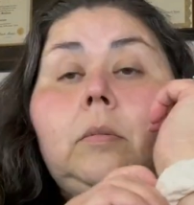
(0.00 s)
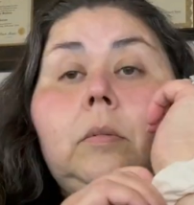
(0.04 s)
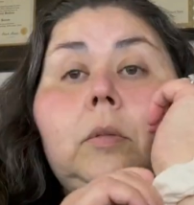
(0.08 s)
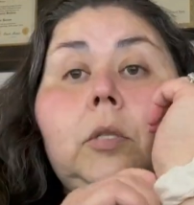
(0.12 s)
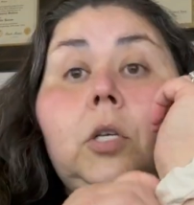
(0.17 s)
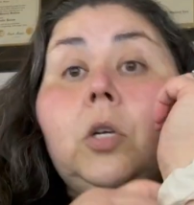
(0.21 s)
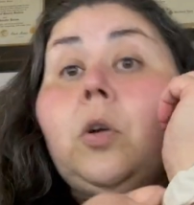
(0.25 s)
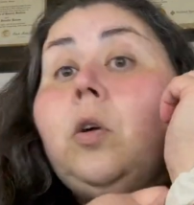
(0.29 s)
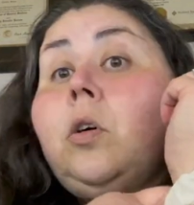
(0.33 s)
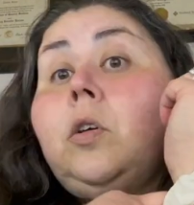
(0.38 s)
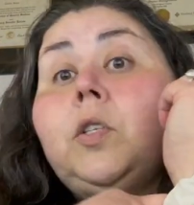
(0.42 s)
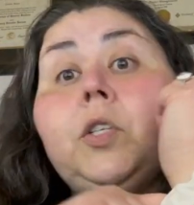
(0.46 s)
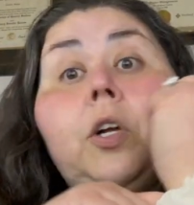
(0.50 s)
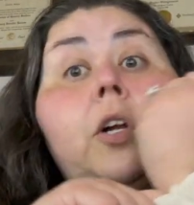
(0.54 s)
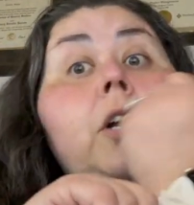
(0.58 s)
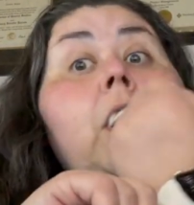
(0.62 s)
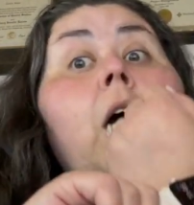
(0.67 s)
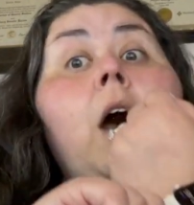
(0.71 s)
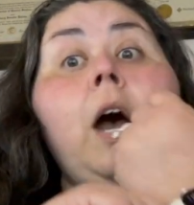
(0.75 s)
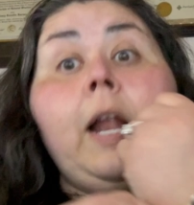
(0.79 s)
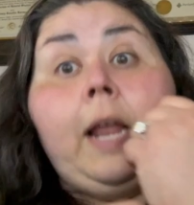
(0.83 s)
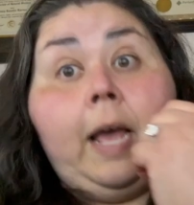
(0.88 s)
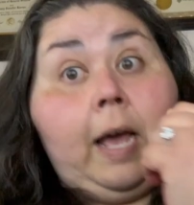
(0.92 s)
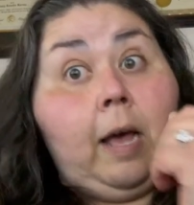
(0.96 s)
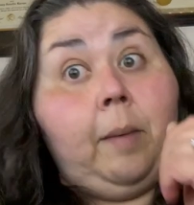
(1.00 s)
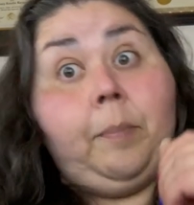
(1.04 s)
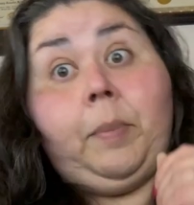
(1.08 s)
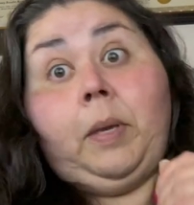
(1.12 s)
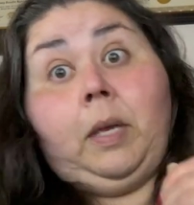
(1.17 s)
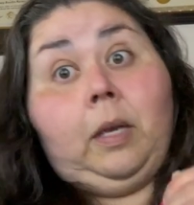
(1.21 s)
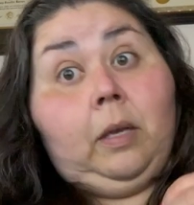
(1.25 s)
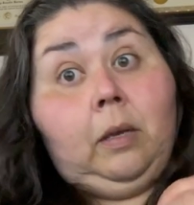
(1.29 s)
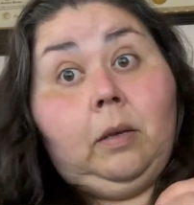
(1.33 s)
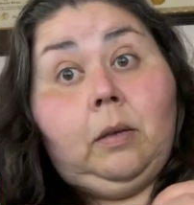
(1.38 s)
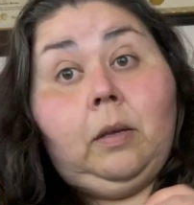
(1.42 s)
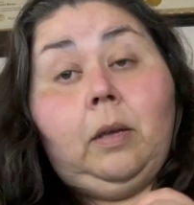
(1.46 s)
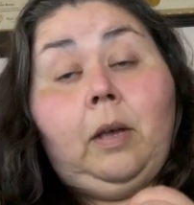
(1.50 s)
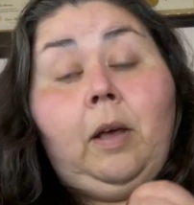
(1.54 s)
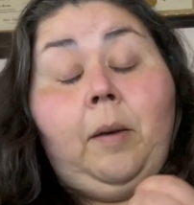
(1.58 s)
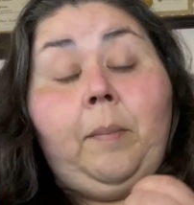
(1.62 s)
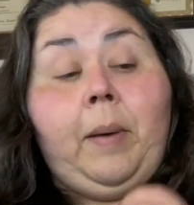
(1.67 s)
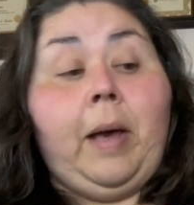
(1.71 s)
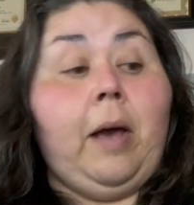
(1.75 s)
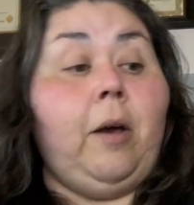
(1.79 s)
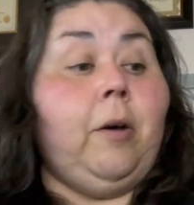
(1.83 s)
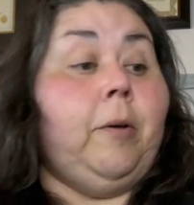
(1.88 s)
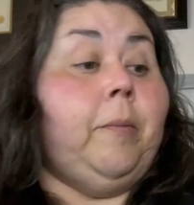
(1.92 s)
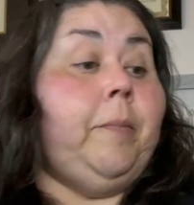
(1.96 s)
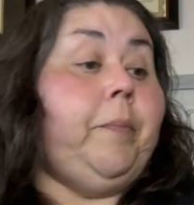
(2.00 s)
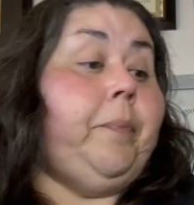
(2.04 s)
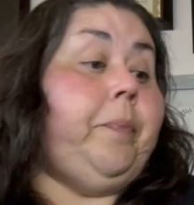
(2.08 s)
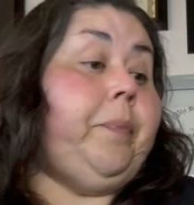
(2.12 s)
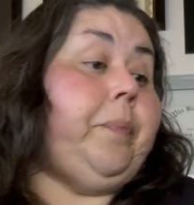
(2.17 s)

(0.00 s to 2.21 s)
The girls are not happy about